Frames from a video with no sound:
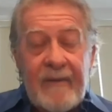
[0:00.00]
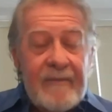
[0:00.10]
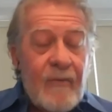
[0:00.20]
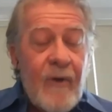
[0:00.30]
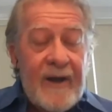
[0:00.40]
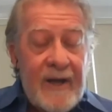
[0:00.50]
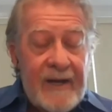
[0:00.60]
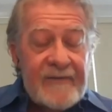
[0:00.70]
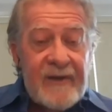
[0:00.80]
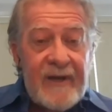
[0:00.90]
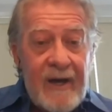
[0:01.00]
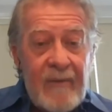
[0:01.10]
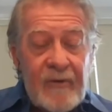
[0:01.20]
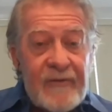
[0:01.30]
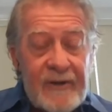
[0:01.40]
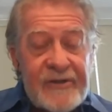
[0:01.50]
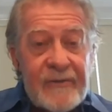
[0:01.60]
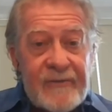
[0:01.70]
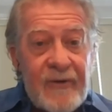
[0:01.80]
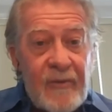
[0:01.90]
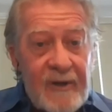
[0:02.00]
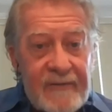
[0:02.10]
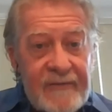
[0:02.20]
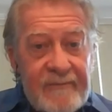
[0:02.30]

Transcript: quite honestly, I almost thought she was homeless.